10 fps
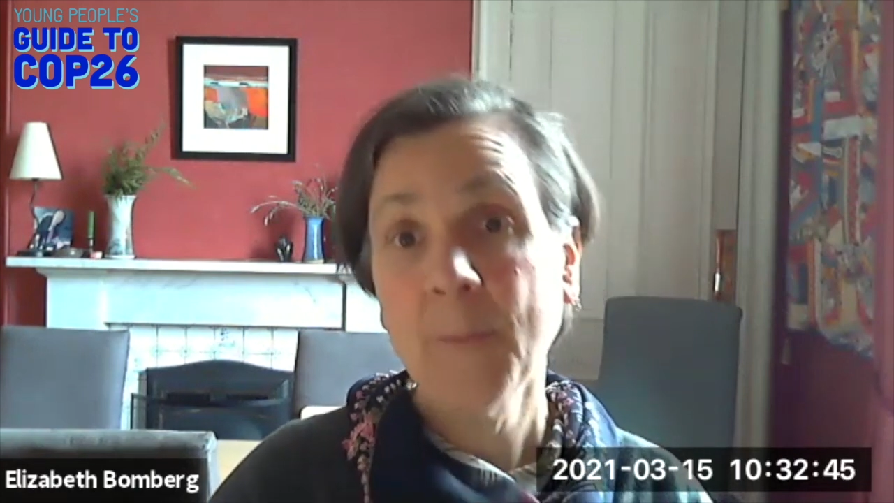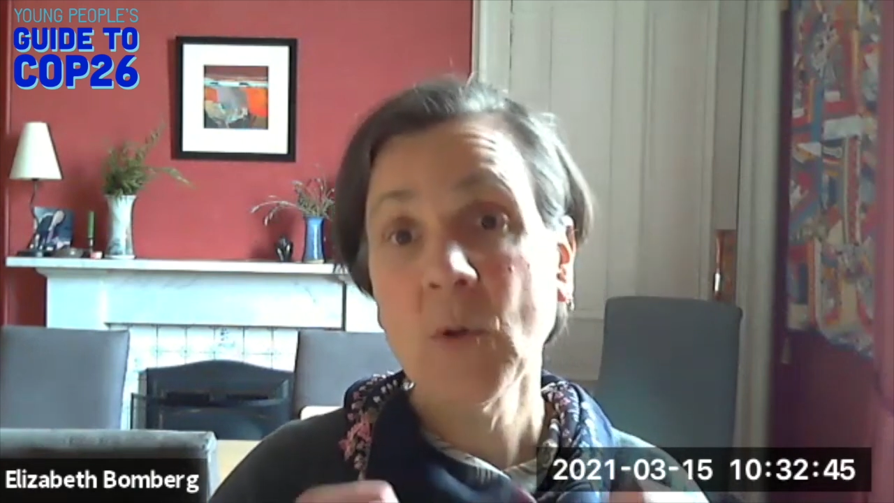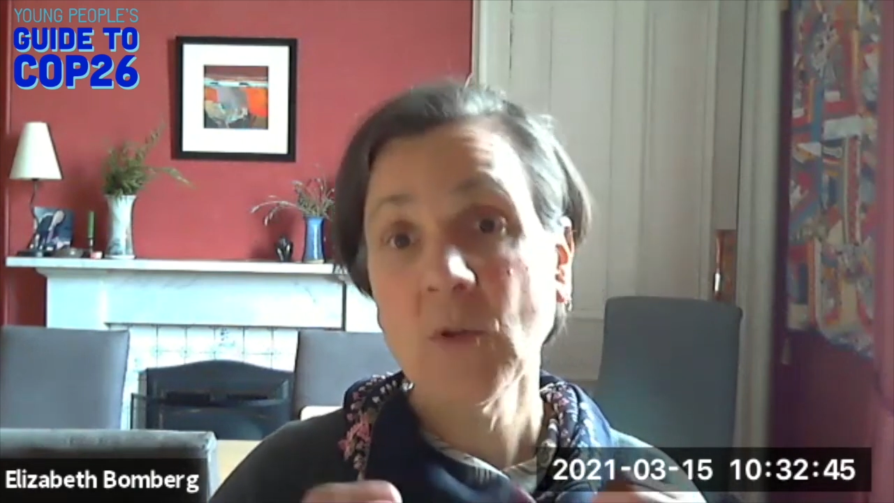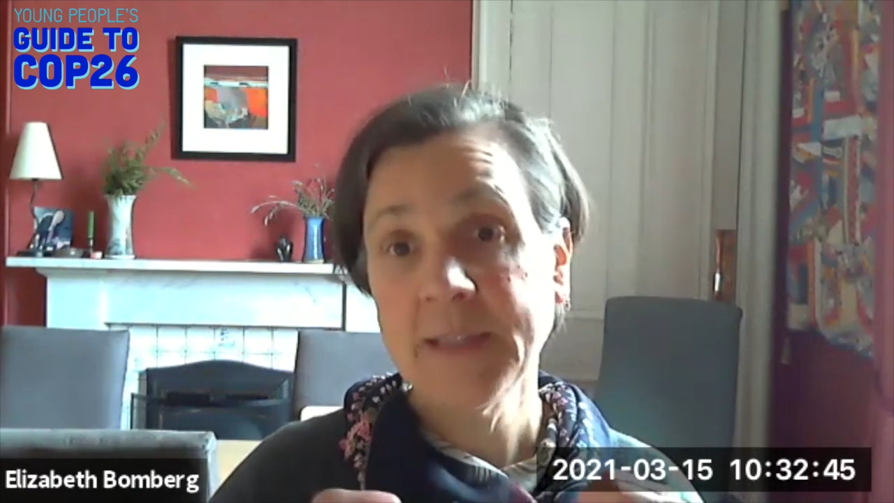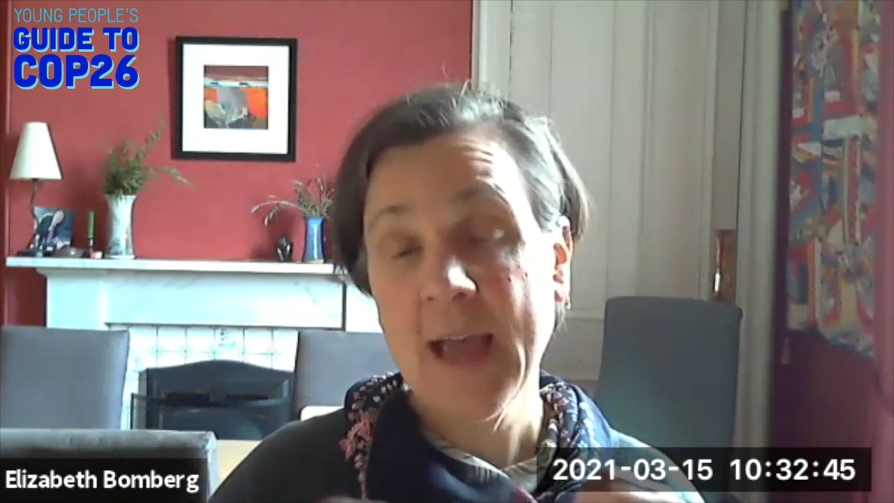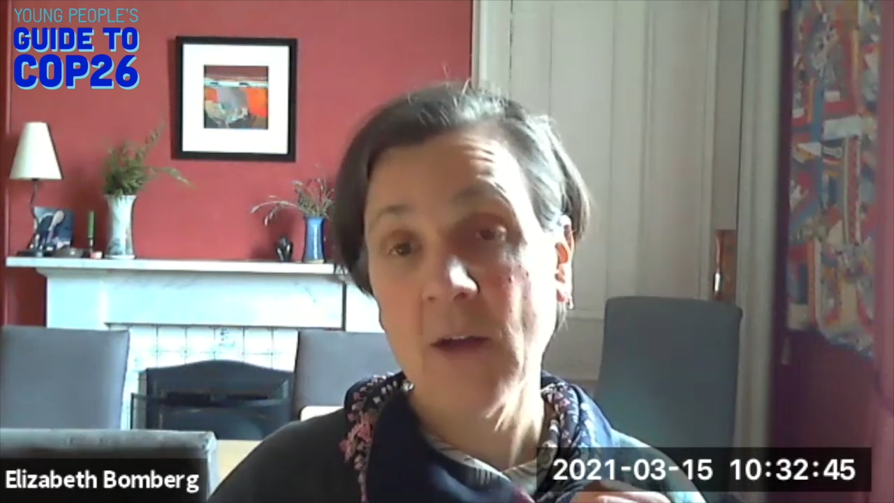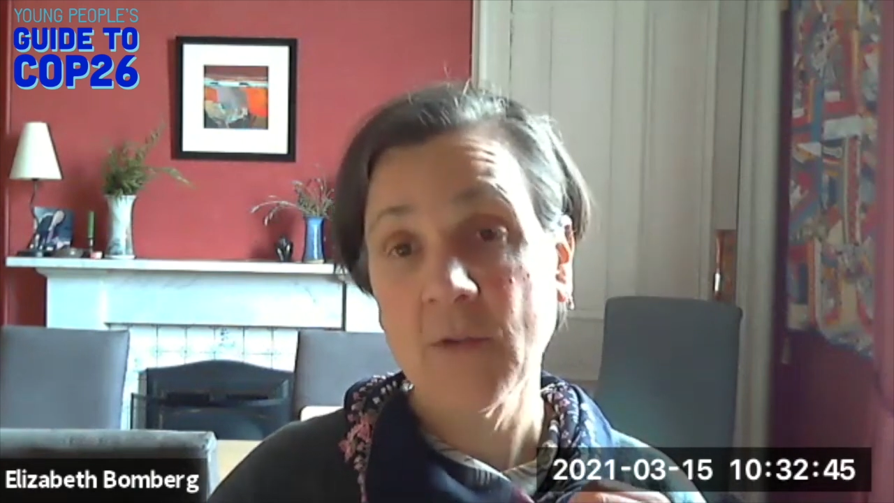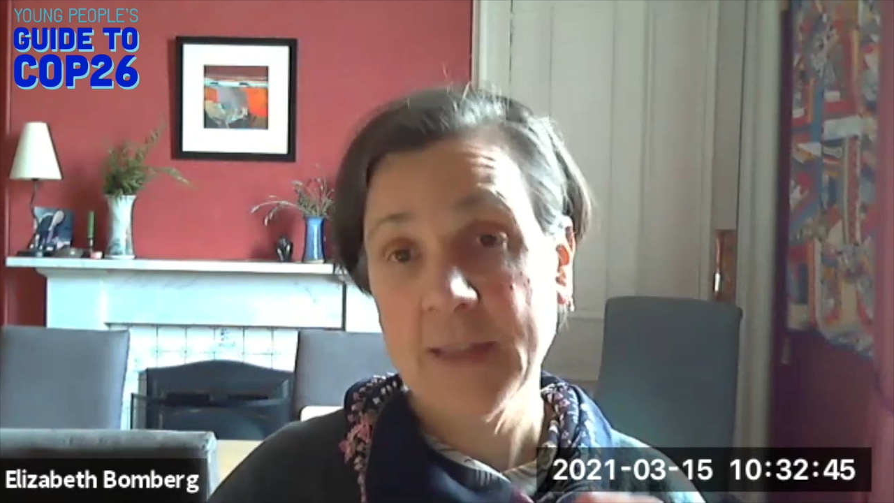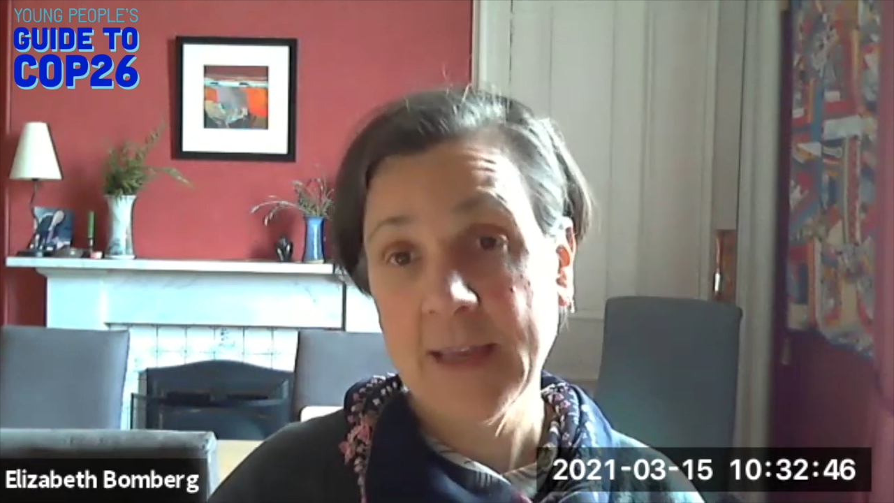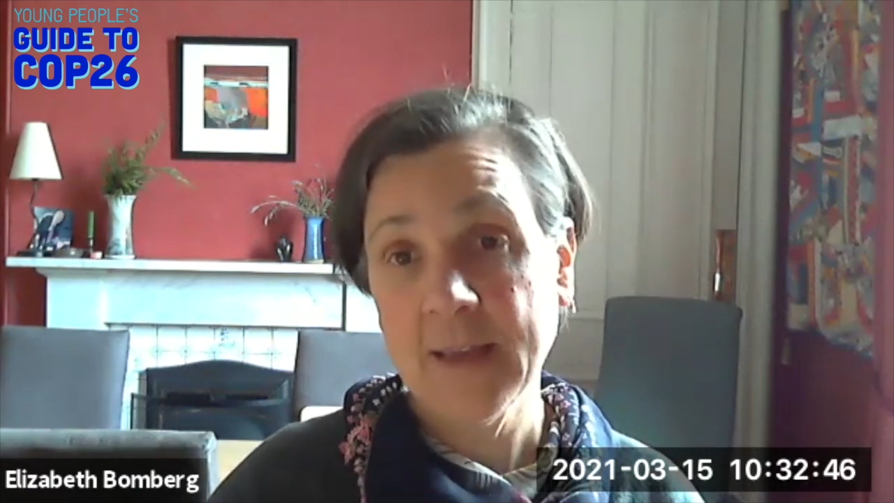pulled
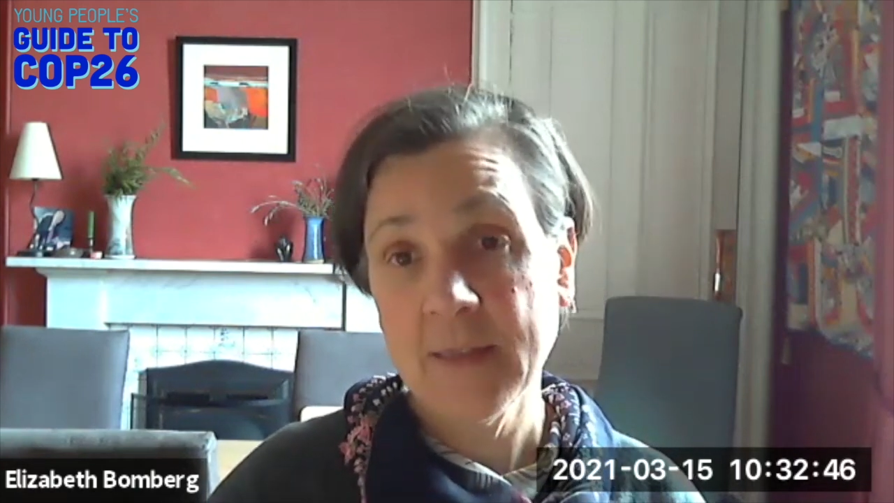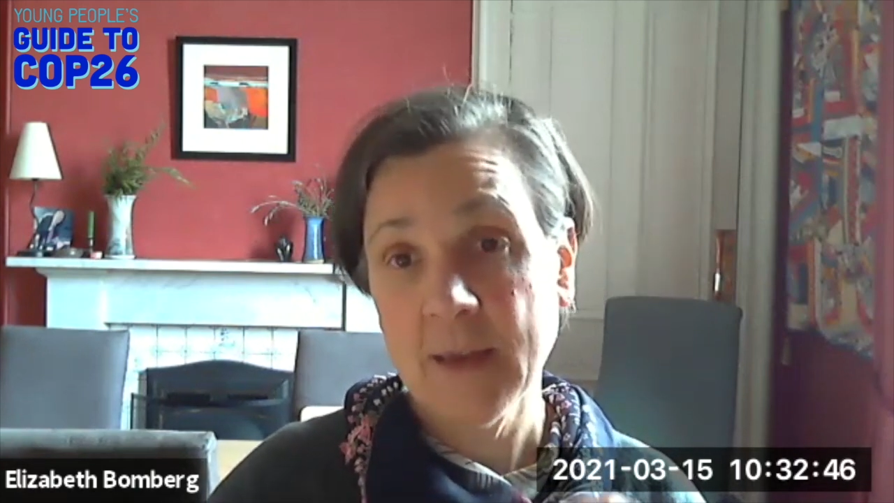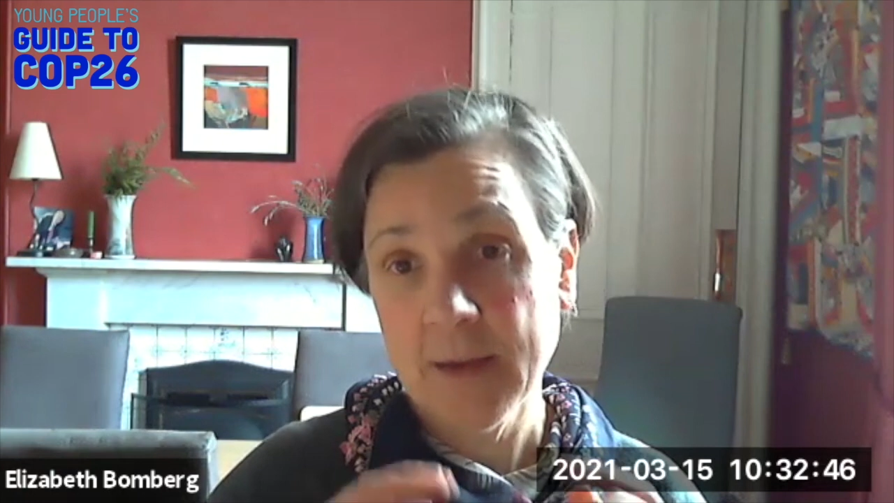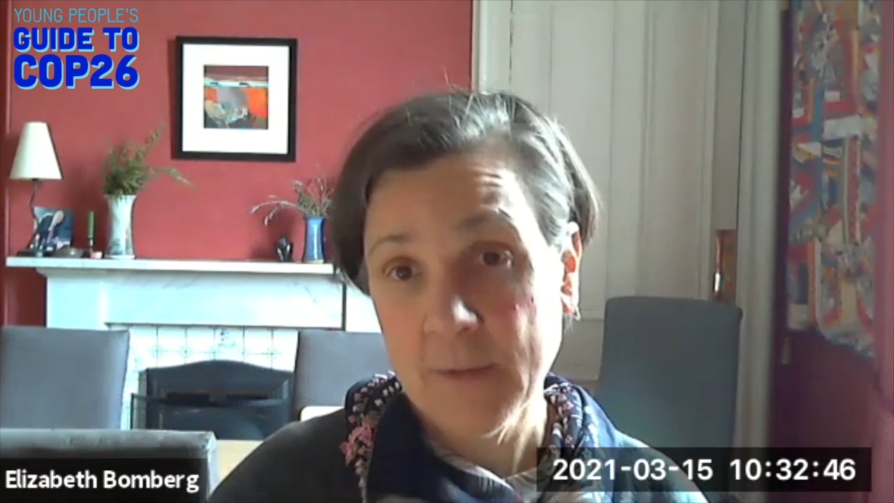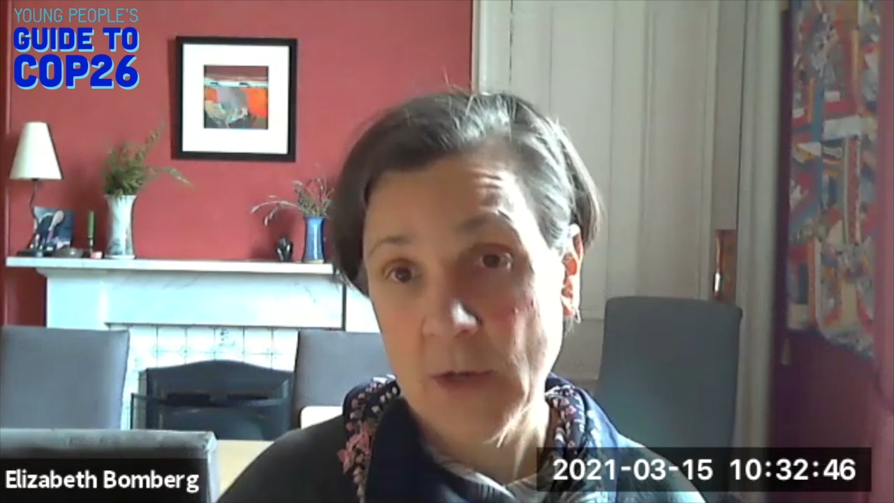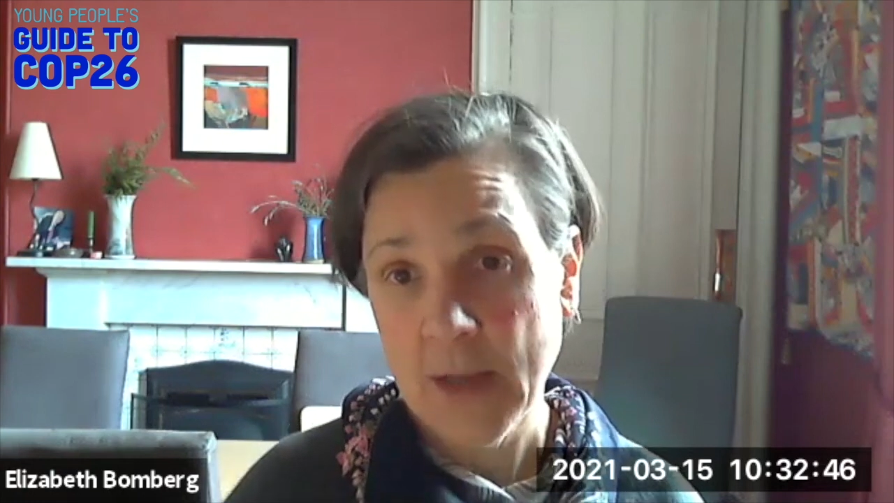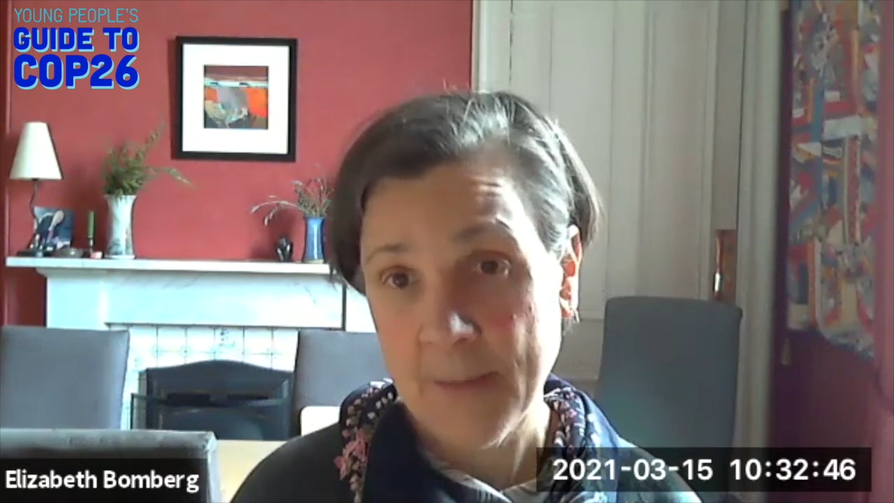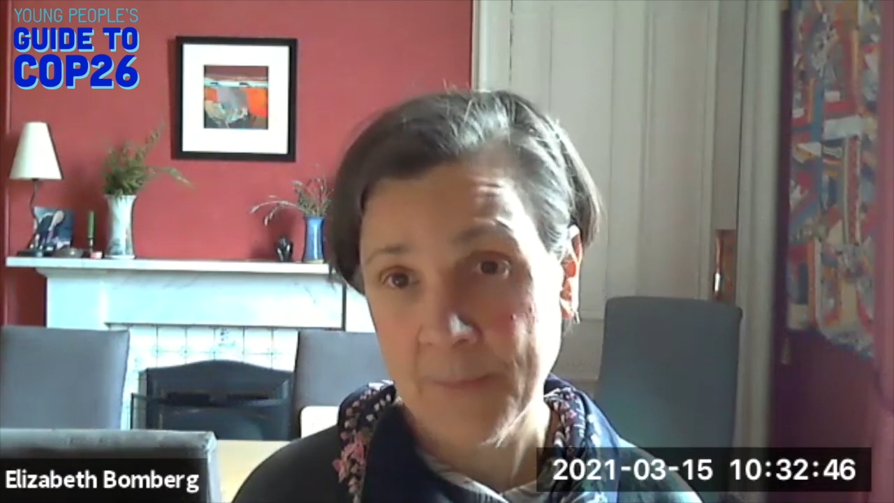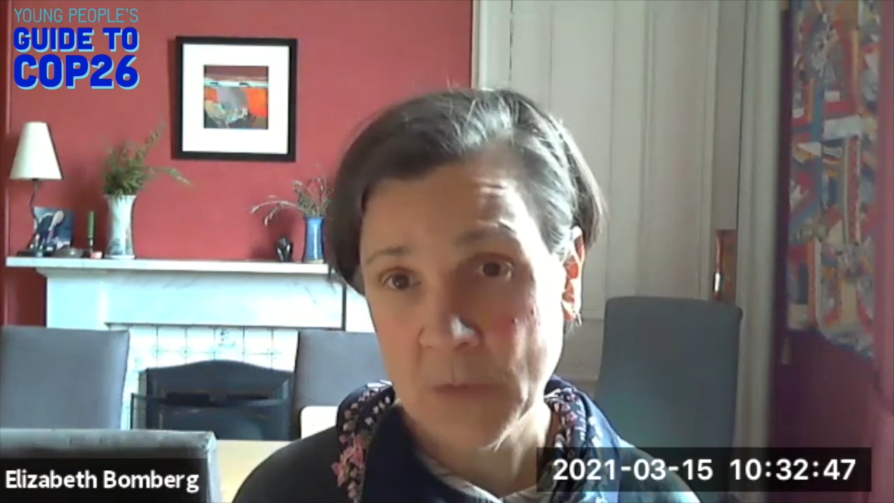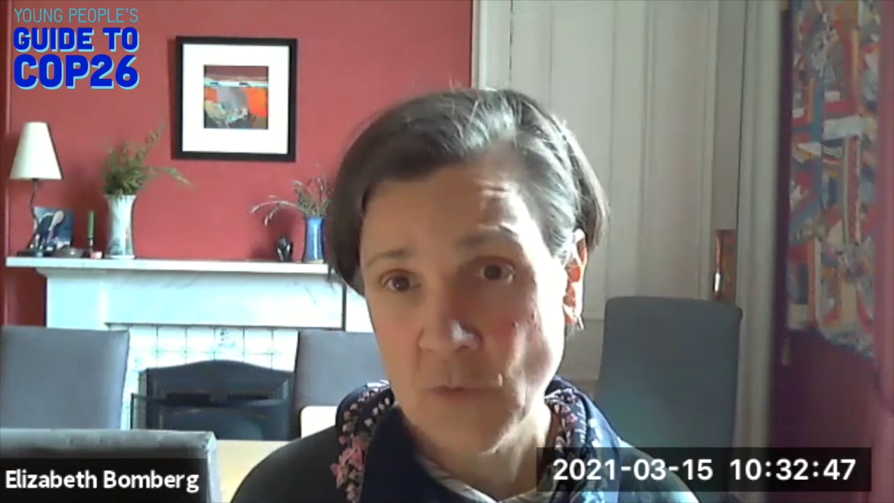out.
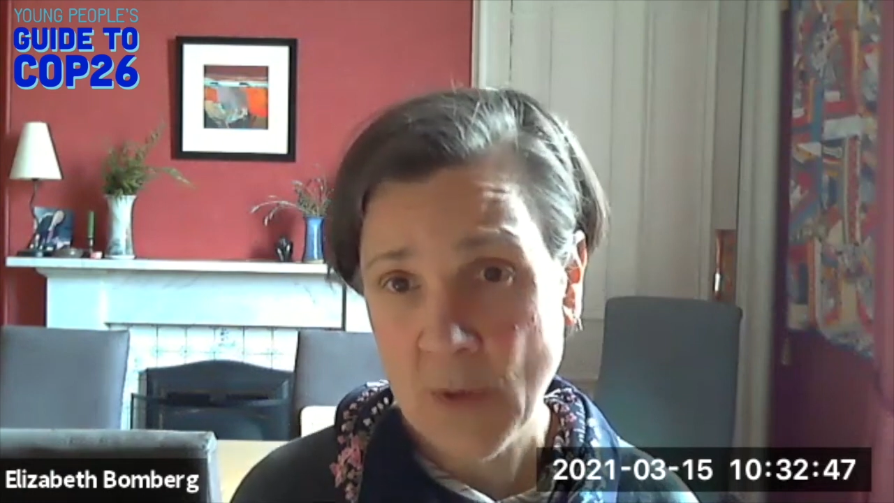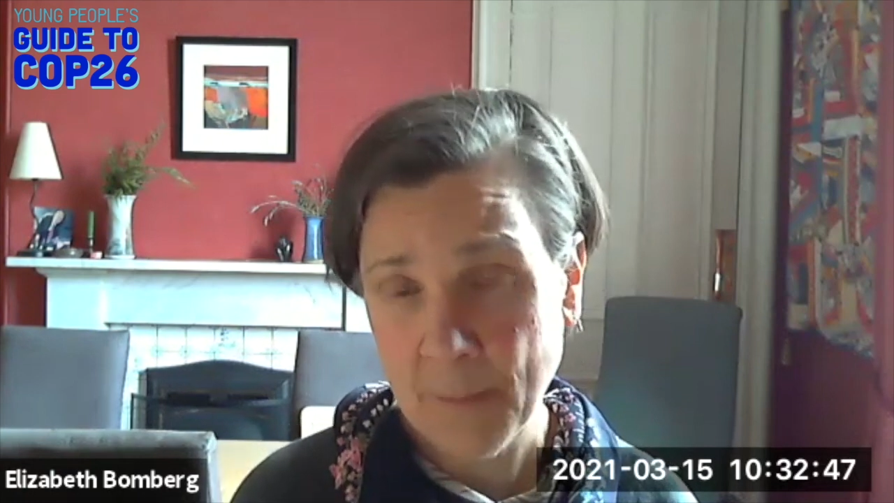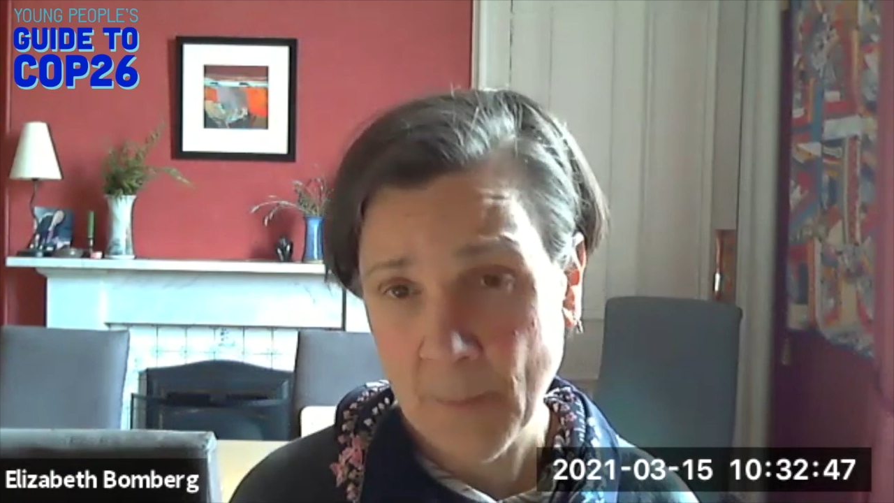Trump,